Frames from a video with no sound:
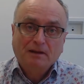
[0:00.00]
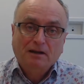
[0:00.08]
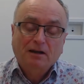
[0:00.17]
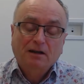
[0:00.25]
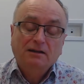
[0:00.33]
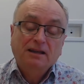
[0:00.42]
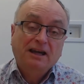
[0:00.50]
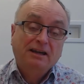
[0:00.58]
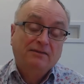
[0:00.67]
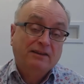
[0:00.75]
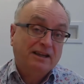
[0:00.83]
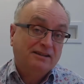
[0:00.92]
Okay,
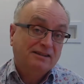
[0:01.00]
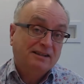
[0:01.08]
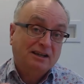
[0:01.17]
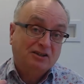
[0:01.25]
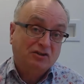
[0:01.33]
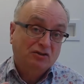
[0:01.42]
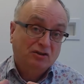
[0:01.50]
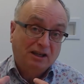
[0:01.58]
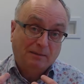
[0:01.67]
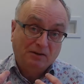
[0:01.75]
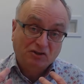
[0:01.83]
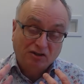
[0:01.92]
and they can start to do
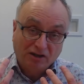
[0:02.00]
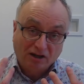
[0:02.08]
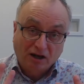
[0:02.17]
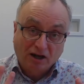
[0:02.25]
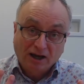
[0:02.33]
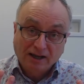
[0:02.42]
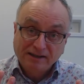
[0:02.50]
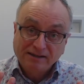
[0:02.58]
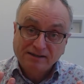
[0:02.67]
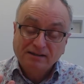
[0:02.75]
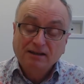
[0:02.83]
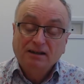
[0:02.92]
damage to the
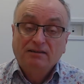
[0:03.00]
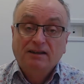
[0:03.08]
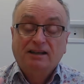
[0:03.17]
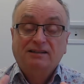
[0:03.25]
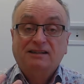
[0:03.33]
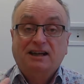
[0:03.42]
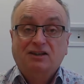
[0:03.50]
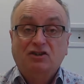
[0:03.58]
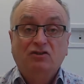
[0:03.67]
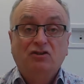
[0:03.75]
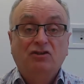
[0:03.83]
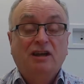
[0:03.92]
eyes, they can start to
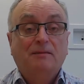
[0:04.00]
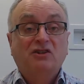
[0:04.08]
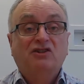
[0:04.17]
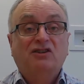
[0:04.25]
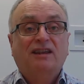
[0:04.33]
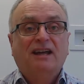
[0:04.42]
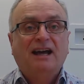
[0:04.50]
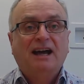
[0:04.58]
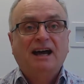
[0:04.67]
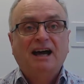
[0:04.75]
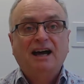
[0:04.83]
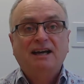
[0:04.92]
do damage to the
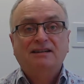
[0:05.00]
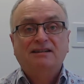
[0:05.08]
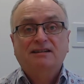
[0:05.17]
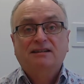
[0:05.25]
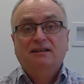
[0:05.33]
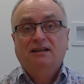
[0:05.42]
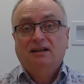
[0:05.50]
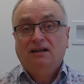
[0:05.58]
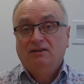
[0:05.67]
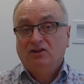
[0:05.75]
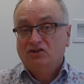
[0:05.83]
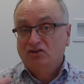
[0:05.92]
heart
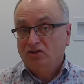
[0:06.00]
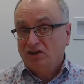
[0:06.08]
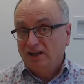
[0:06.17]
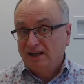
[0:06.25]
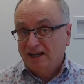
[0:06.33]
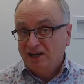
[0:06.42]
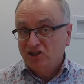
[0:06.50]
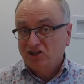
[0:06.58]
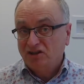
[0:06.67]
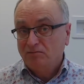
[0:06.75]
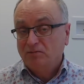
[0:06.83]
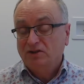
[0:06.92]
and the
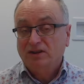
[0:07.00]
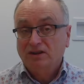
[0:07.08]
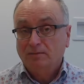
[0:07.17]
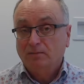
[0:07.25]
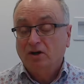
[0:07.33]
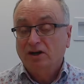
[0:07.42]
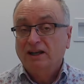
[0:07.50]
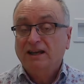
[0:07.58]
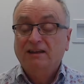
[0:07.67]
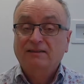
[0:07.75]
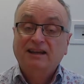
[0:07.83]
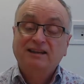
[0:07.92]
circulation within the body,
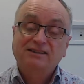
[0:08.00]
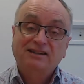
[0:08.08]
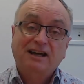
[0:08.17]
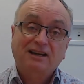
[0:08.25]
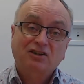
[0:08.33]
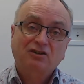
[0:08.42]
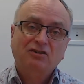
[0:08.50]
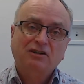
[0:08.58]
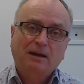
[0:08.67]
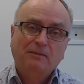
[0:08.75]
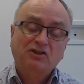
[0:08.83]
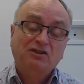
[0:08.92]
and they can start to do
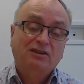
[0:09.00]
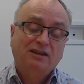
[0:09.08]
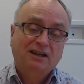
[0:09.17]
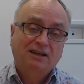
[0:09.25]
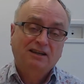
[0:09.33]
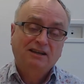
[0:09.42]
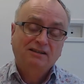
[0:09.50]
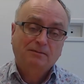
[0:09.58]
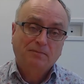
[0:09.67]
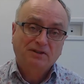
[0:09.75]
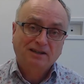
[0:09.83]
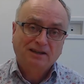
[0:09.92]
damage to the kidneys in
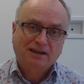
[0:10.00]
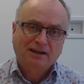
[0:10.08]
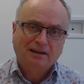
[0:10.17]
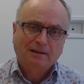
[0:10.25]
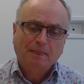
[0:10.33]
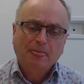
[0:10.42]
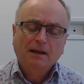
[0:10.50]
particular.